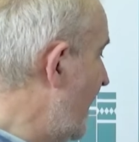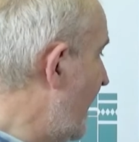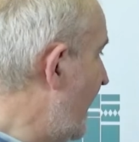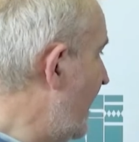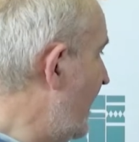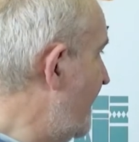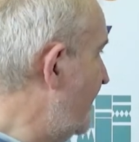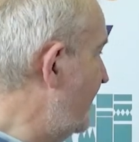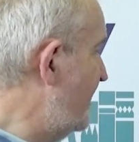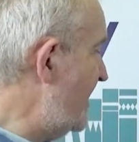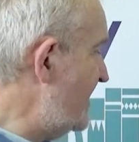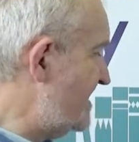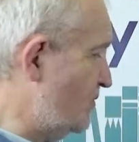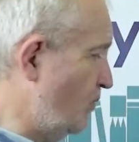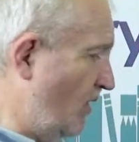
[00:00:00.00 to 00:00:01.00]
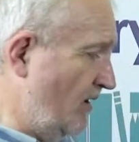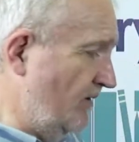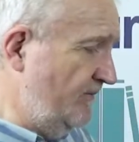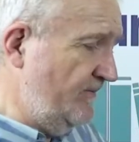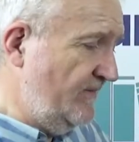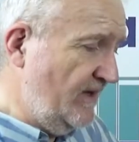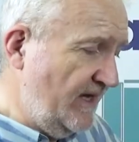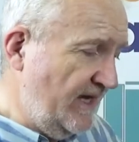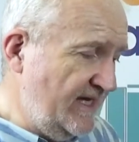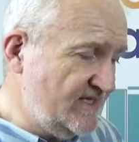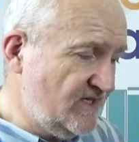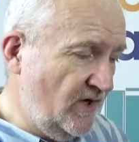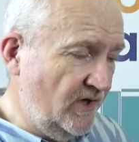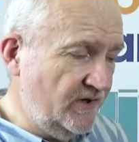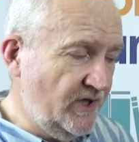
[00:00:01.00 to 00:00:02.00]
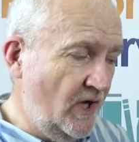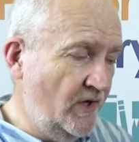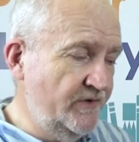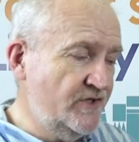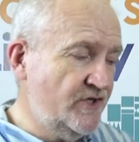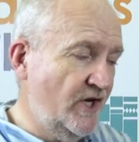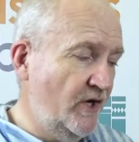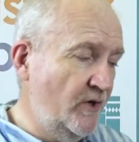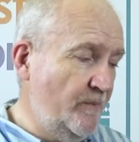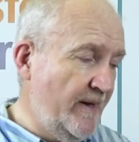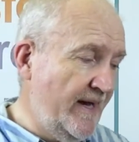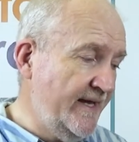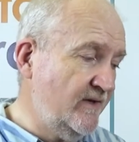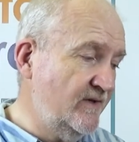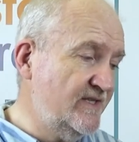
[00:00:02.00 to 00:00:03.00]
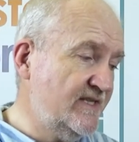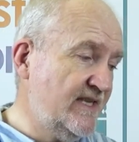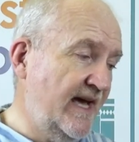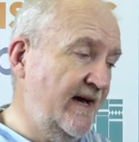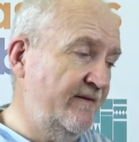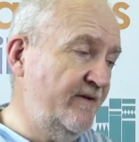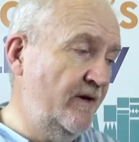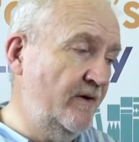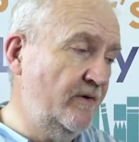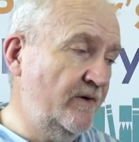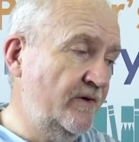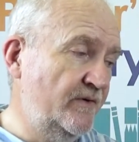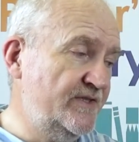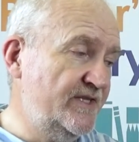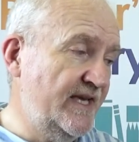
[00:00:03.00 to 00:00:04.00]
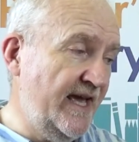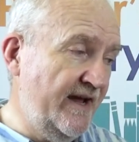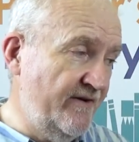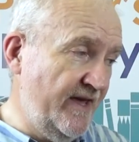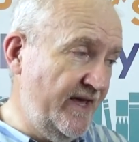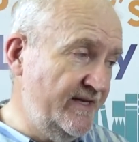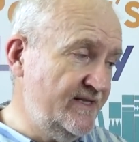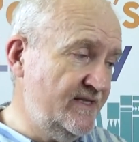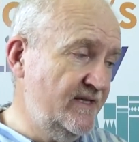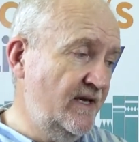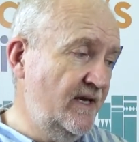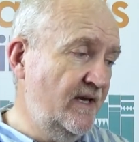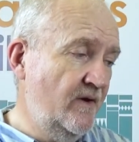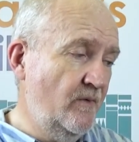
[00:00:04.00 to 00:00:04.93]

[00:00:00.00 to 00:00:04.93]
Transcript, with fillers: Uh, this one is called On Job by Gustavo Gutierrez,